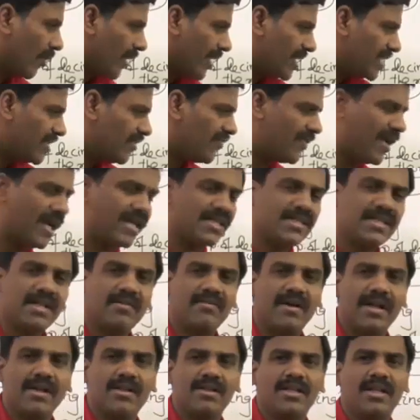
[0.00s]
what is the
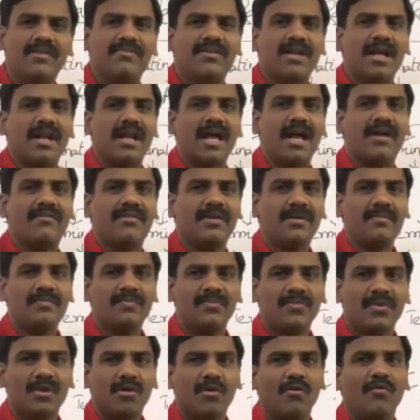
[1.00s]
fractional value that we are having?
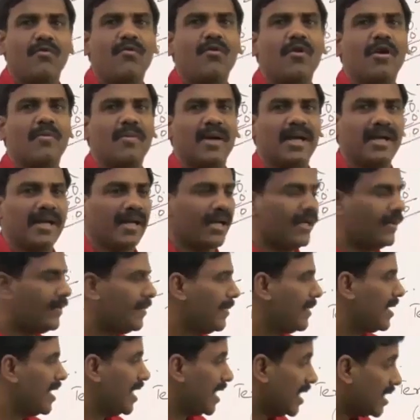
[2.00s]
4 by 9.
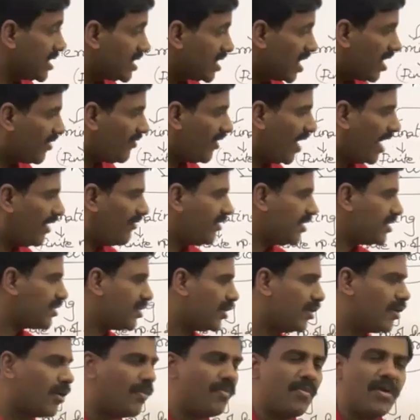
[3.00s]
Instead of having
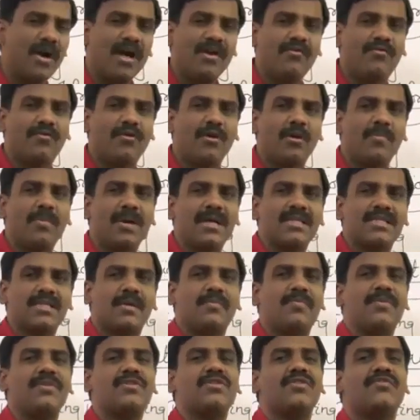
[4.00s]
0.4 bar,
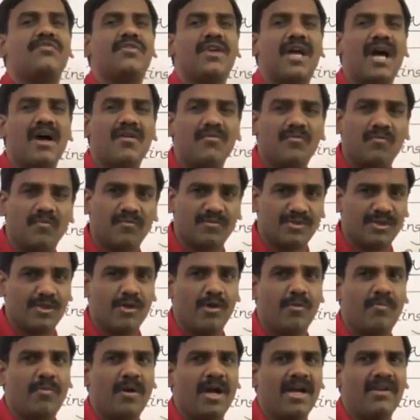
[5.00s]
suppose if you have
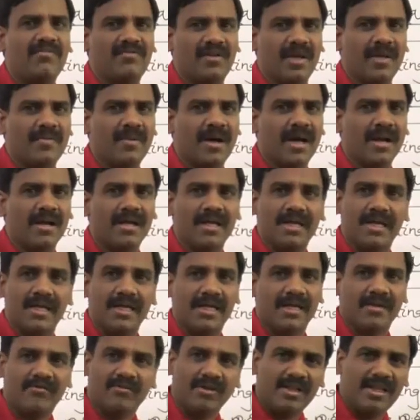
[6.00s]
0.5 bar,
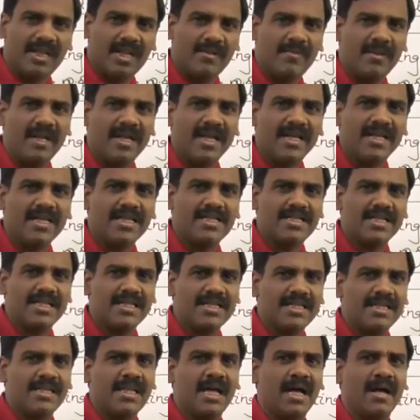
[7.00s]
will there be any
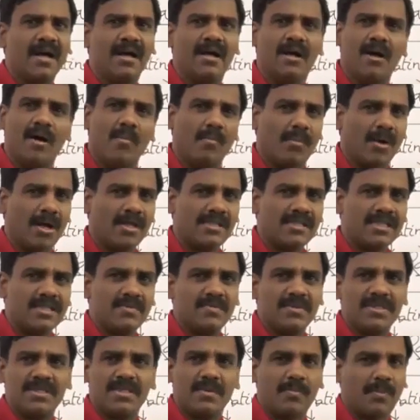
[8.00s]
change in the
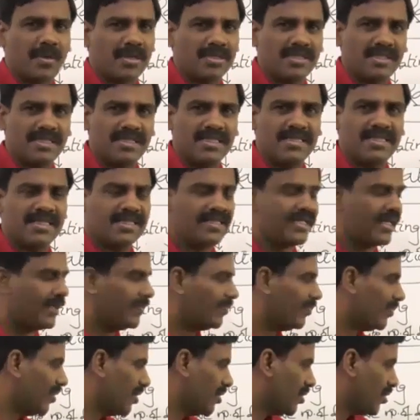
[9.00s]
process? Means the process is the
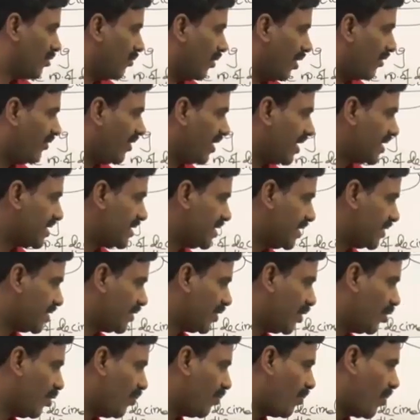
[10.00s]
same. What we can say,
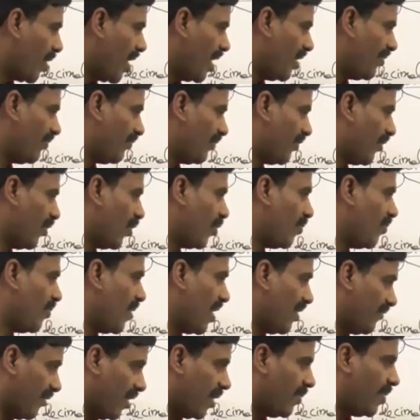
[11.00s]
0.4
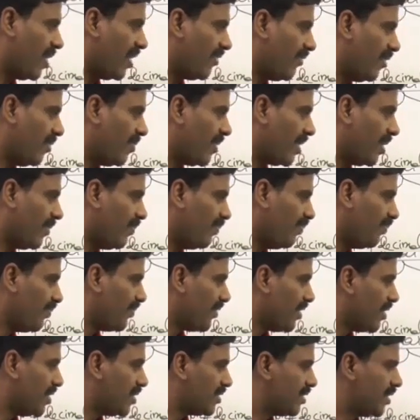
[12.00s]
bar, 5 bar will become
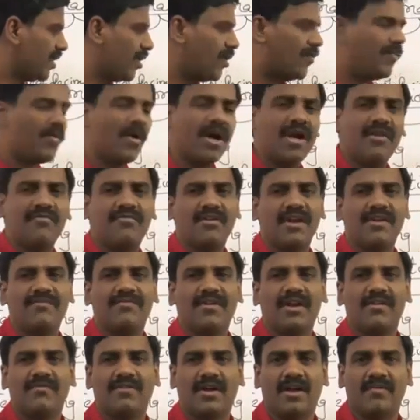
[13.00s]

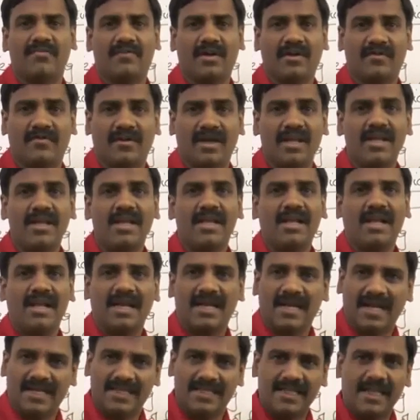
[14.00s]
0.55555.
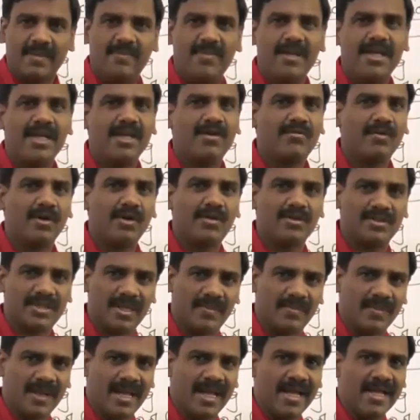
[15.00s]
Let that be equal to
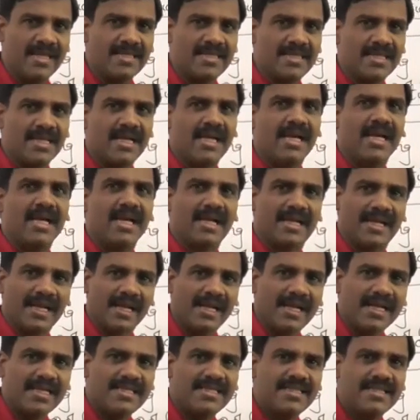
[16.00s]
some x.
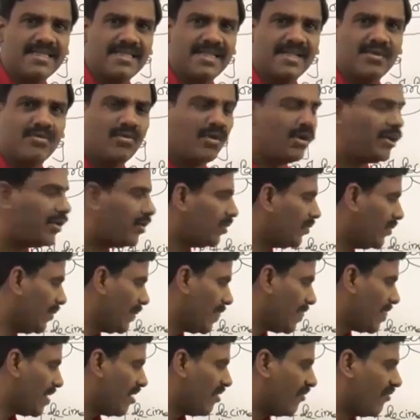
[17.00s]
10x is equal to
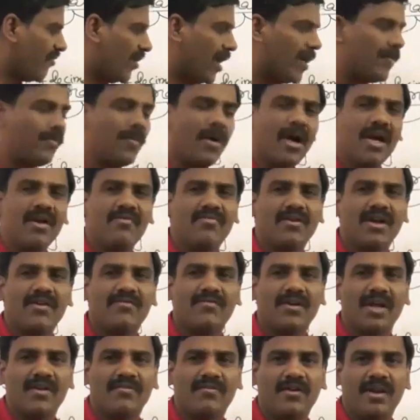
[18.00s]

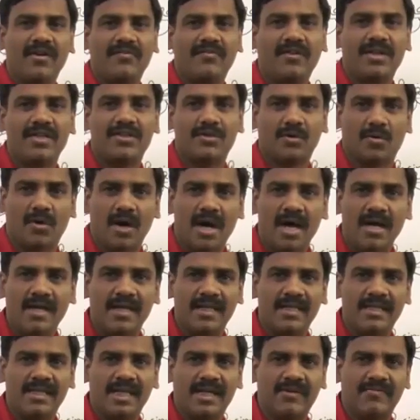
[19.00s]
5.5555, so on
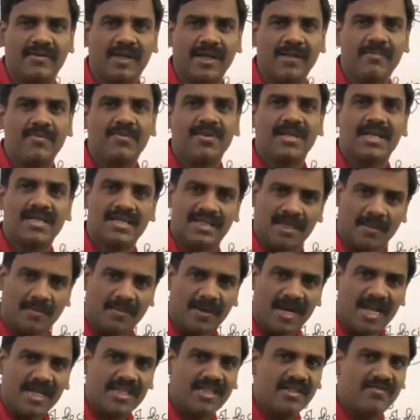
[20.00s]
in that way.
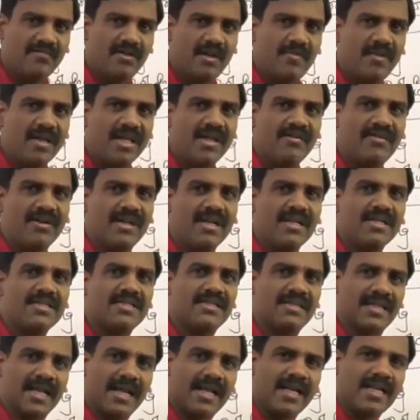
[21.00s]
Subtraction will be giving
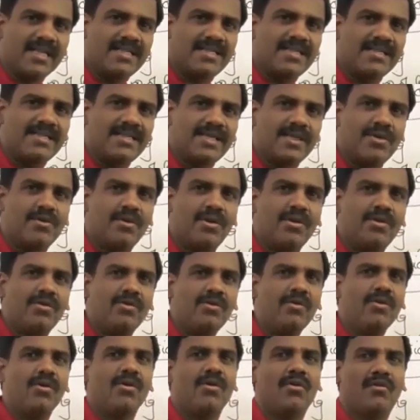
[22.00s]
us 9x is equal
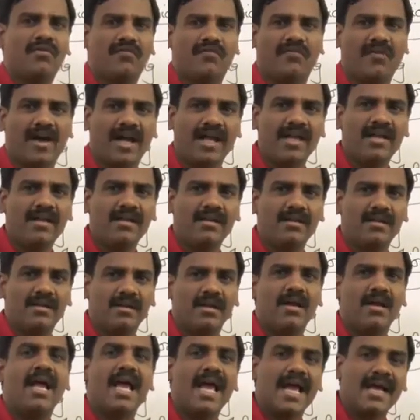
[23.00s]
to 5.
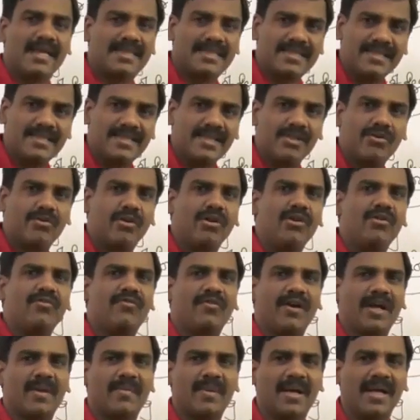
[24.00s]
X is equal to
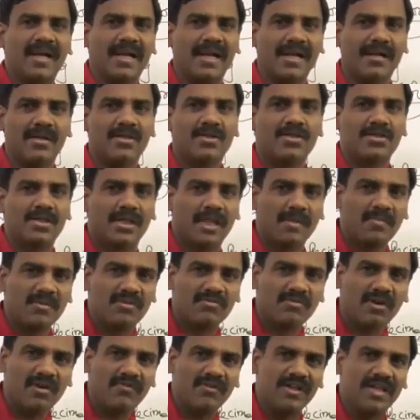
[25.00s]
5 by 9. So that
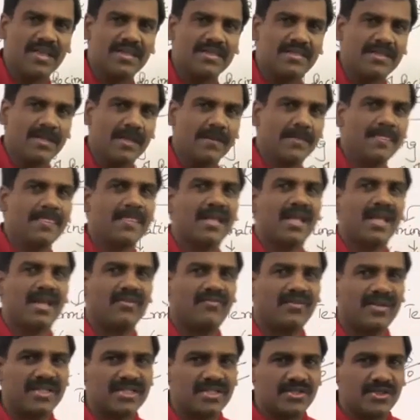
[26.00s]
means what we can say,
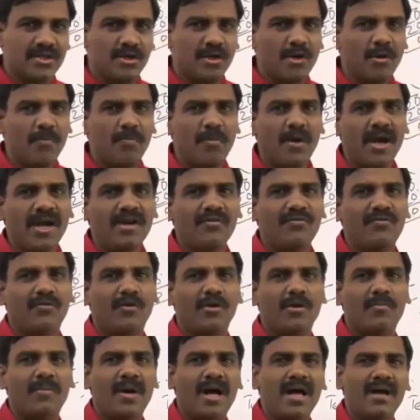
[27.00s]
if it is
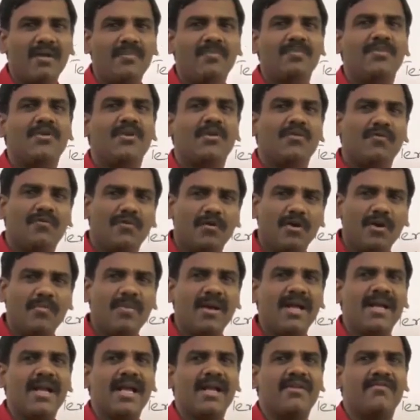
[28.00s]
0.4 bar, 4
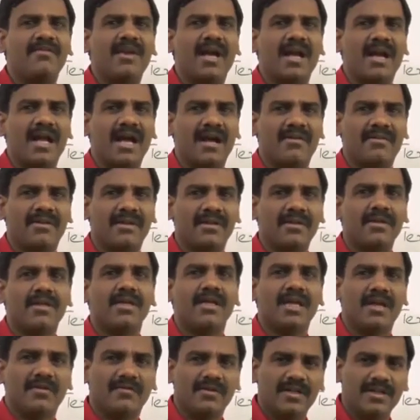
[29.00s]
by 9 we are having.
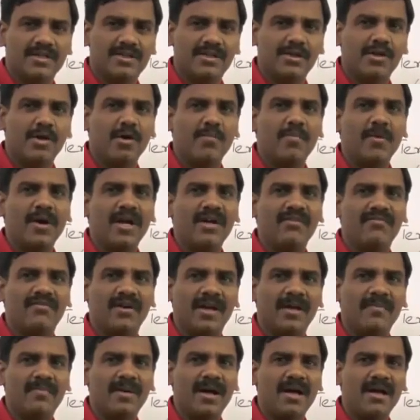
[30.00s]
If it is
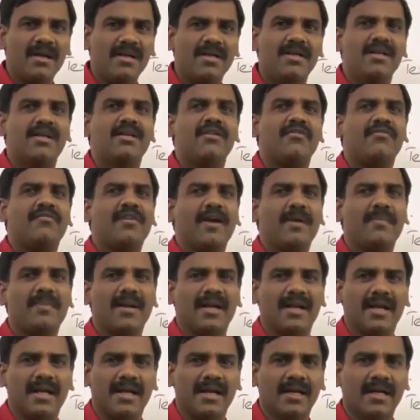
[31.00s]
0.5 bar, 5
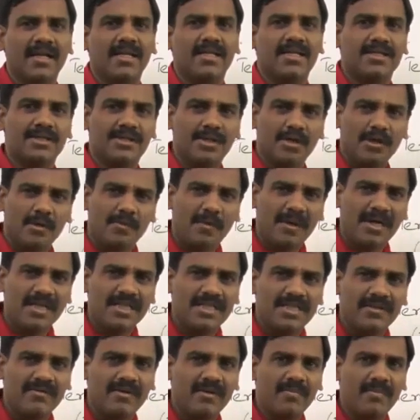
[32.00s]
by 9.
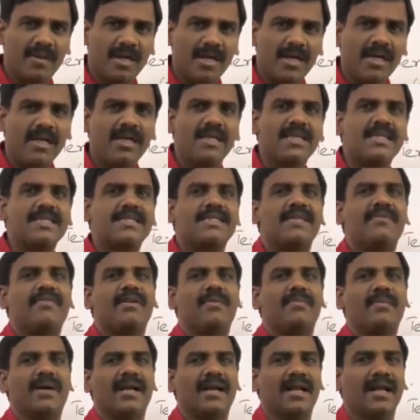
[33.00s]
0.7 bar,
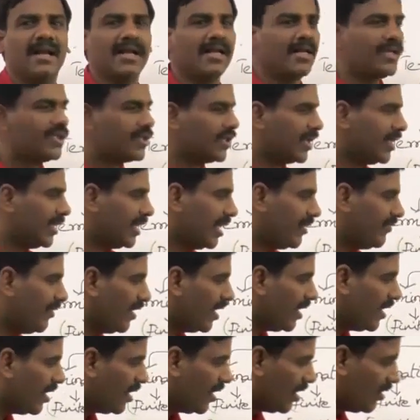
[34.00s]
7 by 9. So in that
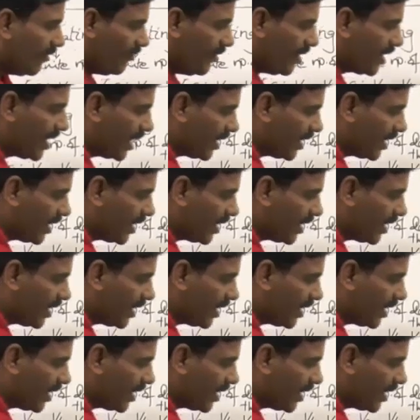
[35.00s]
way, we